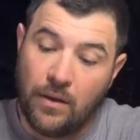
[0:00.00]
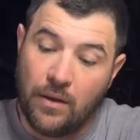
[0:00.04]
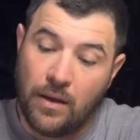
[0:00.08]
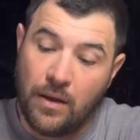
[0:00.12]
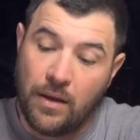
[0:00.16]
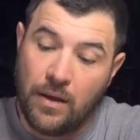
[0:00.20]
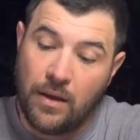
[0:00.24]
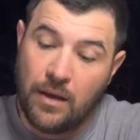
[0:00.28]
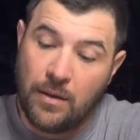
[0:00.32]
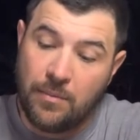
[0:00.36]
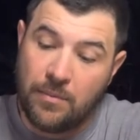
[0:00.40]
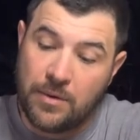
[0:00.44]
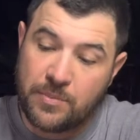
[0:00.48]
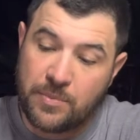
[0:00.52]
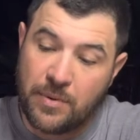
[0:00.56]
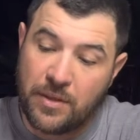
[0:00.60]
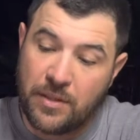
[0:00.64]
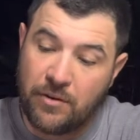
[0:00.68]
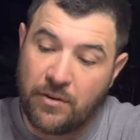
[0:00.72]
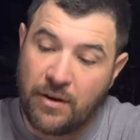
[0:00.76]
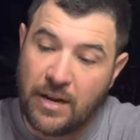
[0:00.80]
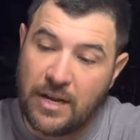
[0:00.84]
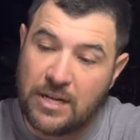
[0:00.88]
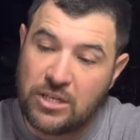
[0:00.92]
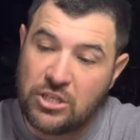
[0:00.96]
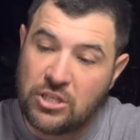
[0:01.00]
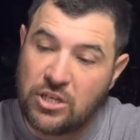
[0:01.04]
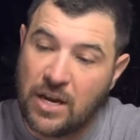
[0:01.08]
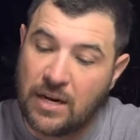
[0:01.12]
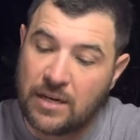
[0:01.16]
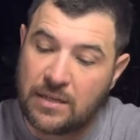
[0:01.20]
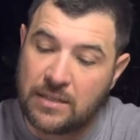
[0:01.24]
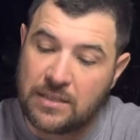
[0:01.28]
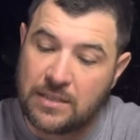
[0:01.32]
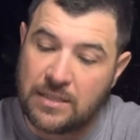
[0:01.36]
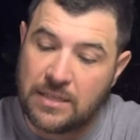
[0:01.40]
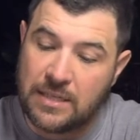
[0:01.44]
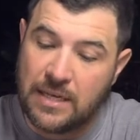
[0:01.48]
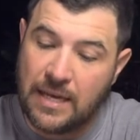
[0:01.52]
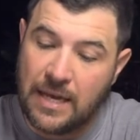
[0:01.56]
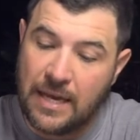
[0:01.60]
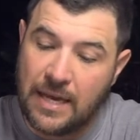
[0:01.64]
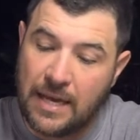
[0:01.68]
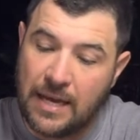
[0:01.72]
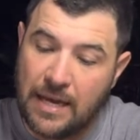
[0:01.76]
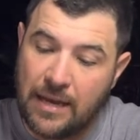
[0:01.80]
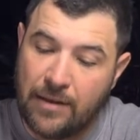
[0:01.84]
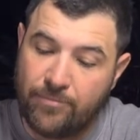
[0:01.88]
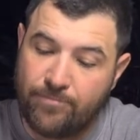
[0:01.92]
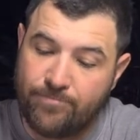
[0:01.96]
It must be their adjunct.
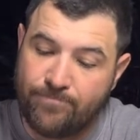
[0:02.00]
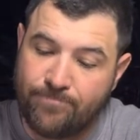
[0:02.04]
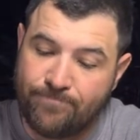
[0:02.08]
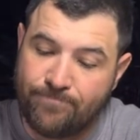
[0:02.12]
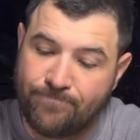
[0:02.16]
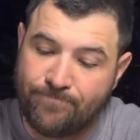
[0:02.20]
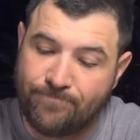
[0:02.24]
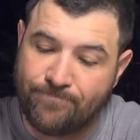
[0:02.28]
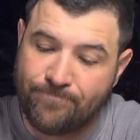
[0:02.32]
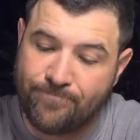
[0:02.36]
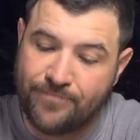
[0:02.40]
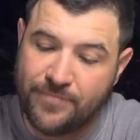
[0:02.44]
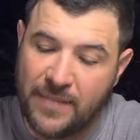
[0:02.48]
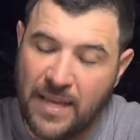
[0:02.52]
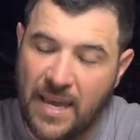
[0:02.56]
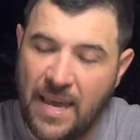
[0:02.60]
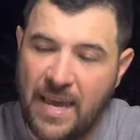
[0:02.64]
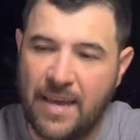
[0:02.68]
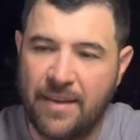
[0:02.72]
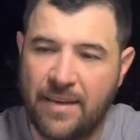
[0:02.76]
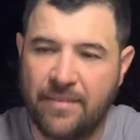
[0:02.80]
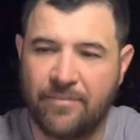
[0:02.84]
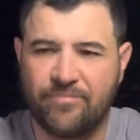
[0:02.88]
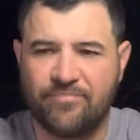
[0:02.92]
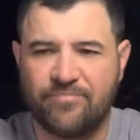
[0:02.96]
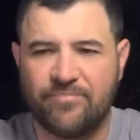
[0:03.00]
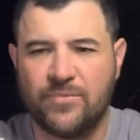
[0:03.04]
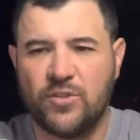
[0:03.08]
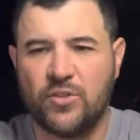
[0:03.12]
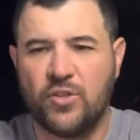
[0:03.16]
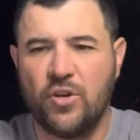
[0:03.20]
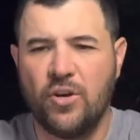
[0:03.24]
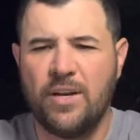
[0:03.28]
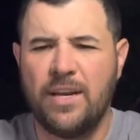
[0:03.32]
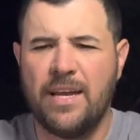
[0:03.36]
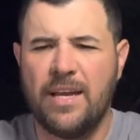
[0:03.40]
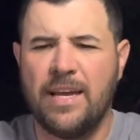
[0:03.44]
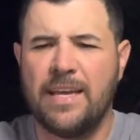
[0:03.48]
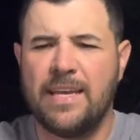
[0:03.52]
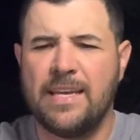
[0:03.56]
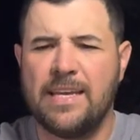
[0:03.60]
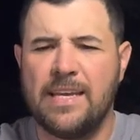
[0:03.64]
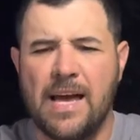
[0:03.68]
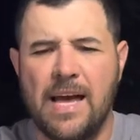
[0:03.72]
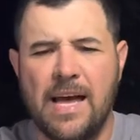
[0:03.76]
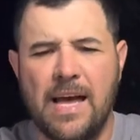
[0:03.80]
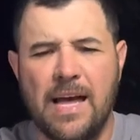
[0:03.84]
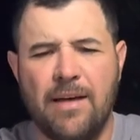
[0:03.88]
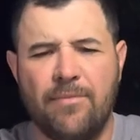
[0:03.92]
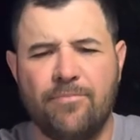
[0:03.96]
Um, yeah, it's got a
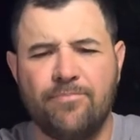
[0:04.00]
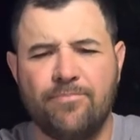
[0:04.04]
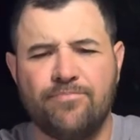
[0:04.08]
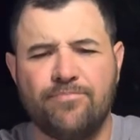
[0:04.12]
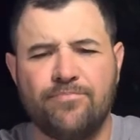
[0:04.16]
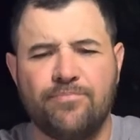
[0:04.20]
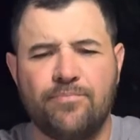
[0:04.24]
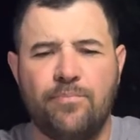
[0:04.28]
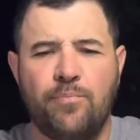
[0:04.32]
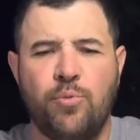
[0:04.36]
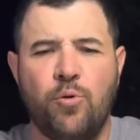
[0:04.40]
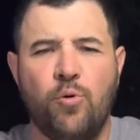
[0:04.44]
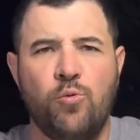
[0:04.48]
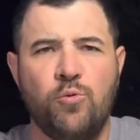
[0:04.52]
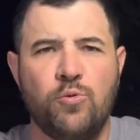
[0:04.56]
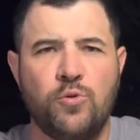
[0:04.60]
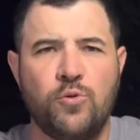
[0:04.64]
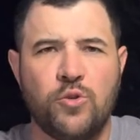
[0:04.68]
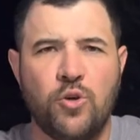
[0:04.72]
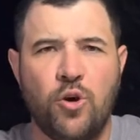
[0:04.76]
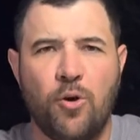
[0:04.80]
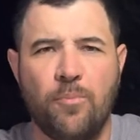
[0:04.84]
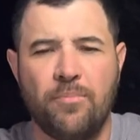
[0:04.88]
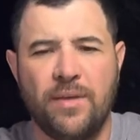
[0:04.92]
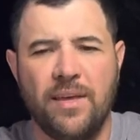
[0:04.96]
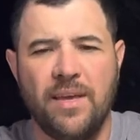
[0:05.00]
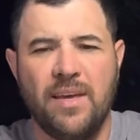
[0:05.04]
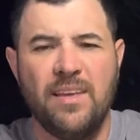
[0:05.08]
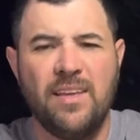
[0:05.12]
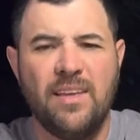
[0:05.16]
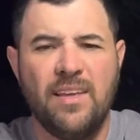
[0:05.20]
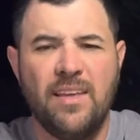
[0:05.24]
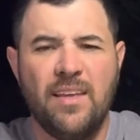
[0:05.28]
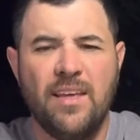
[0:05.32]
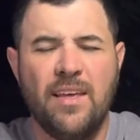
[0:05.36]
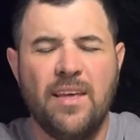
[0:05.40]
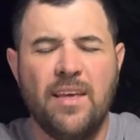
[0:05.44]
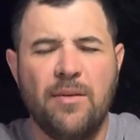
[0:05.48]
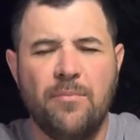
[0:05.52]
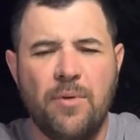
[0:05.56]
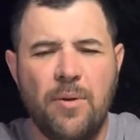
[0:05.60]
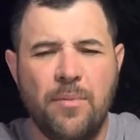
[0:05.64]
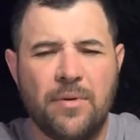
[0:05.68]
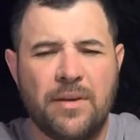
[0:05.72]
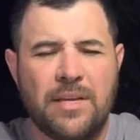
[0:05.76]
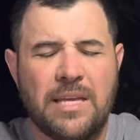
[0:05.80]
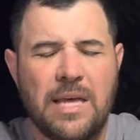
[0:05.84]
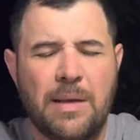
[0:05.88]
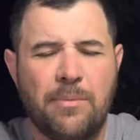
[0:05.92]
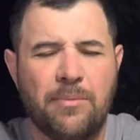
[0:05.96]
um, pull top there. Remember
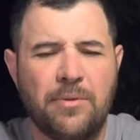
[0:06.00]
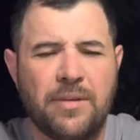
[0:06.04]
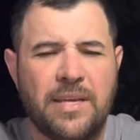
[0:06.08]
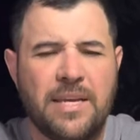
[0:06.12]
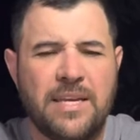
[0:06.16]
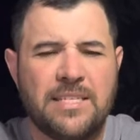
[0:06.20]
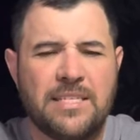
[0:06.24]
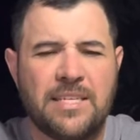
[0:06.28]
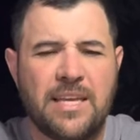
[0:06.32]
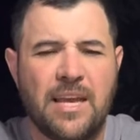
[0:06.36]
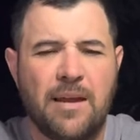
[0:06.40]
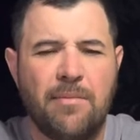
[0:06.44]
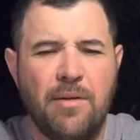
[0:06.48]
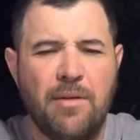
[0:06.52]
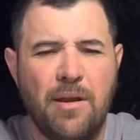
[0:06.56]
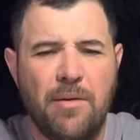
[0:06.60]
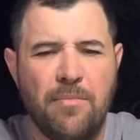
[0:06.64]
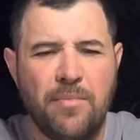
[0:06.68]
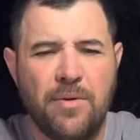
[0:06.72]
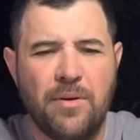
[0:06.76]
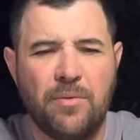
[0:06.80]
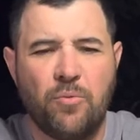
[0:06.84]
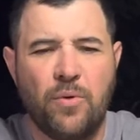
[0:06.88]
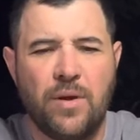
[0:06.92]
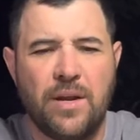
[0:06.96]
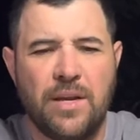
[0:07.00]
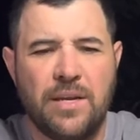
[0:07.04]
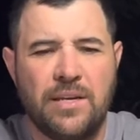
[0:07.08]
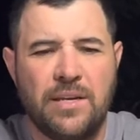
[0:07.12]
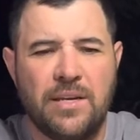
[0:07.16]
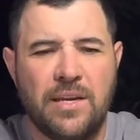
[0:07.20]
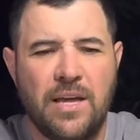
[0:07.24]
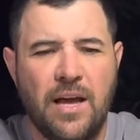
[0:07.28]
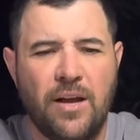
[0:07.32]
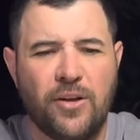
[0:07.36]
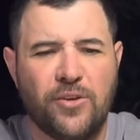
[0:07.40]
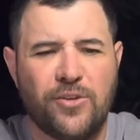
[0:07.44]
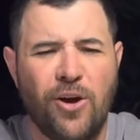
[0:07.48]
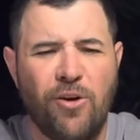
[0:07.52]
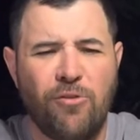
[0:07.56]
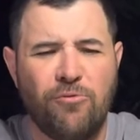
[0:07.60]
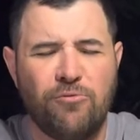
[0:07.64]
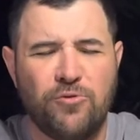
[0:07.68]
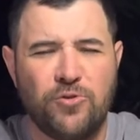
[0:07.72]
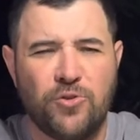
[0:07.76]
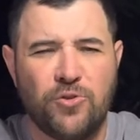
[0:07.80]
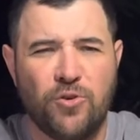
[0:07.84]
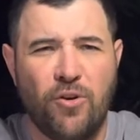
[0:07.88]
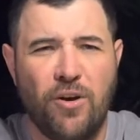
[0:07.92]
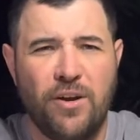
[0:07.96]
a couple of years ago, remember when uh, Colton
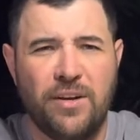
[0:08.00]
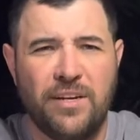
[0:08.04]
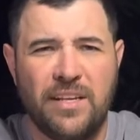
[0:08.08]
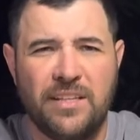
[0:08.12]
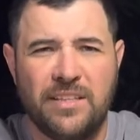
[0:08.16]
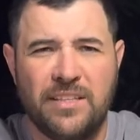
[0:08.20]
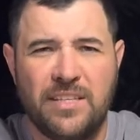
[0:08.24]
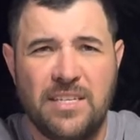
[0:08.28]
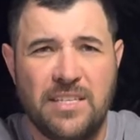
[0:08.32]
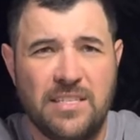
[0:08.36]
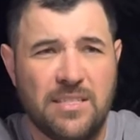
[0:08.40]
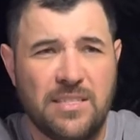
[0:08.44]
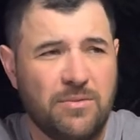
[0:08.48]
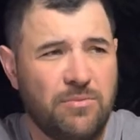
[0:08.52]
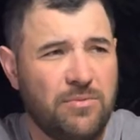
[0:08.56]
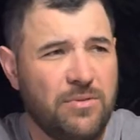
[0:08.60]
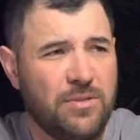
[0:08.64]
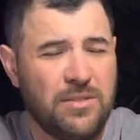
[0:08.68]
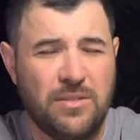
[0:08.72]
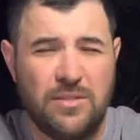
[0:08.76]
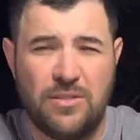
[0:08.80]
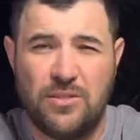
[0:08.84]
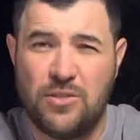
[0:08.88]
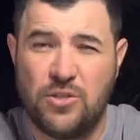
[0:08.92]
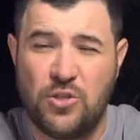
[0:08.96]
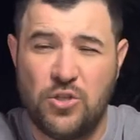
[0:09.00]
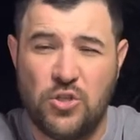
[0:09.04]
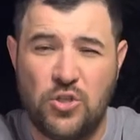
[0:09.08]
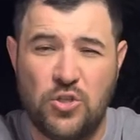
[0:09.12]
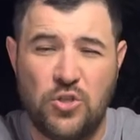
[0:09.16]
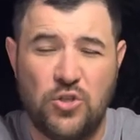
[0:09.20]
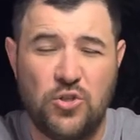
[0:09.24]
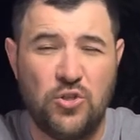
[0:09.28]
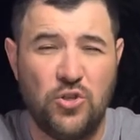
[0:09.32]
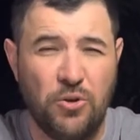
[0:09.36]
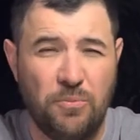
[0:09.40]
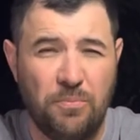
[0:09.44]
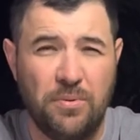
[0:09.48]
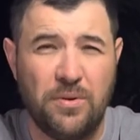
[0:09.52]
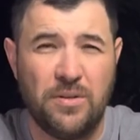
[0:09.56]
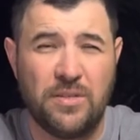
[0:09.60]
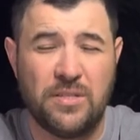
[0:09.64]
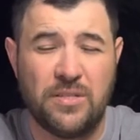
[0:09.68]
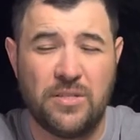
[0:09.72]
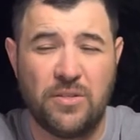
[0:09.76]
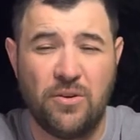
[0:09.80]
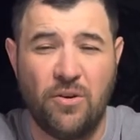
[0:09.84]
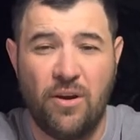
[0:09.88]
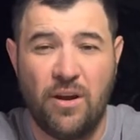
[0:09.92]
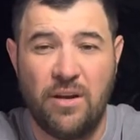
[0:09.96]
Dry done this? Which is the
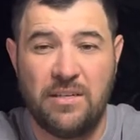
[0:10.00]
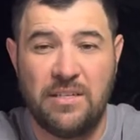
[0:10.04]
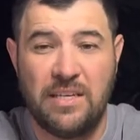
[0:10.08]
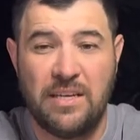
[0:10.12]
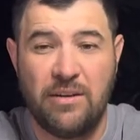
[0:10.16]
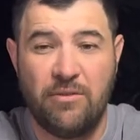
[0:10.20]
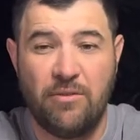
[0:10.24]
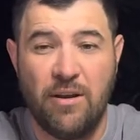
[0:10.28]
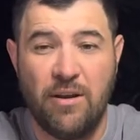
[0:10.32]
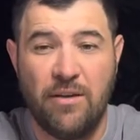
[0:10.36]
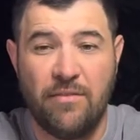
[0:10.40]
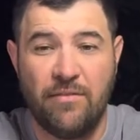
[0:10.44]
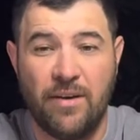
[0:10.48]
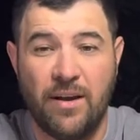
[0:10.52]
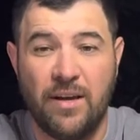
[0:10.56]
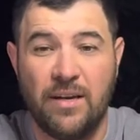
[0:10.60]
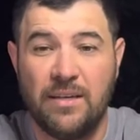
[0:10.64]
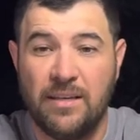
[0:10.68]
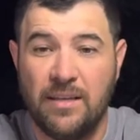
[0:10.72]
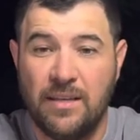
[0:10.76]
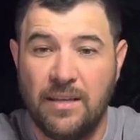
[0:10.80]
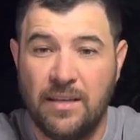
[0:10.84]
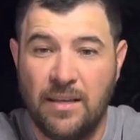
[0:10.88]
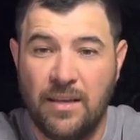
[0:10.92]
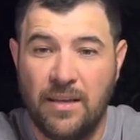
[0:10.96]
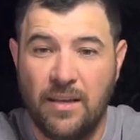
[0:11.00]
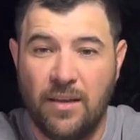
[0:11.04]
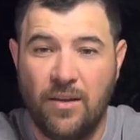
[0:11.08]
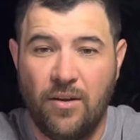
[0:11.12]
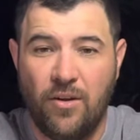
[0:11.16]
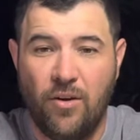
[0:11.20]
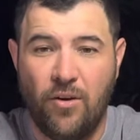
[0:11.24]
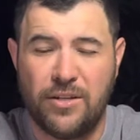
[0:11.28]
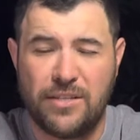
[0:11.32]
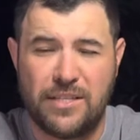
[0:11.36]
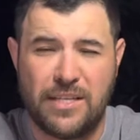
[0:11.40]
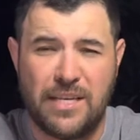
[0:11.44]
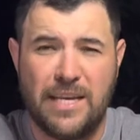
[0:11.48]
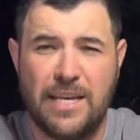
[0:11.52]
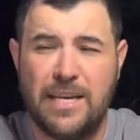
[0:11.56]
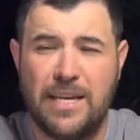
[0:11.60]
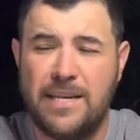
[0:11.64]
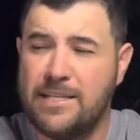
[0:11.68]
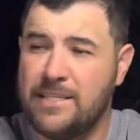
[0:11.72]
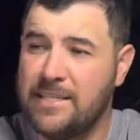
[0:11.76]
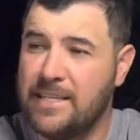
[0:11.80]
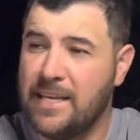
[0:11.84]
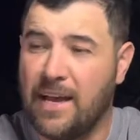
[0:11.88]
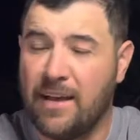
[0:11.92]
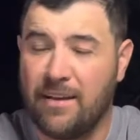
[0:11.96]
stupidest idea ever. Oh, it's
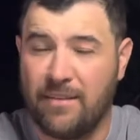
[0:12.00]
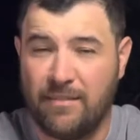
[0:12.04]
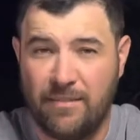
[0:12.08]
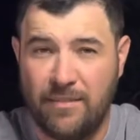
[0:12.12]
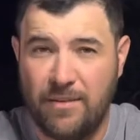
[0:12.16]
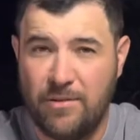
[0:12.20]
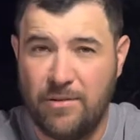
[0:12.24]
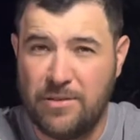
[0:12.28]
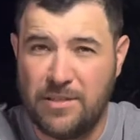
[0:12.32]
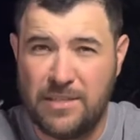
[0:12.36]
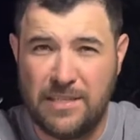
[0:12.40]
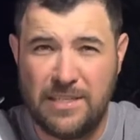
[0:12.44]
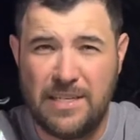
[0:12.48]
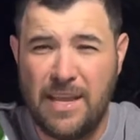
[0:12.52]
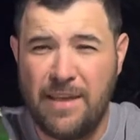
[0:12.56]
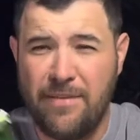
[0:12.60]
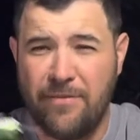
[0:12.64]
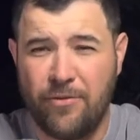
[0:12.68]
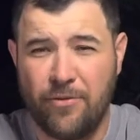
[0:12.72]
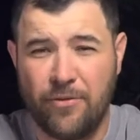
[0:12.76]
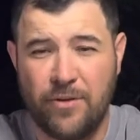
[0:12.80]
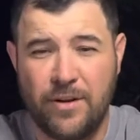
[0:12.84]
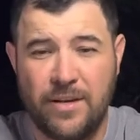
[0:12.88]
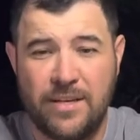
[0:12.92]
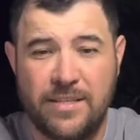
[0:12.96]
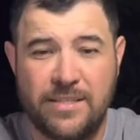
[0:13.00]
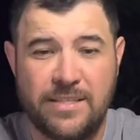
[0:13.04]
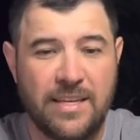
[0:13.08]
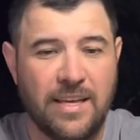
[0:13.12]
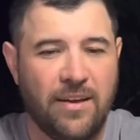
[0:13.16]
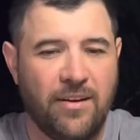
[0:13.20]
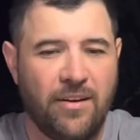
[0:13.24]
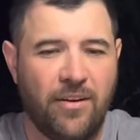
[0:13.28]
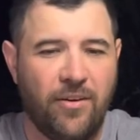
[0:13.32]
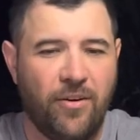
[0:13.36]
easier. It's never easier.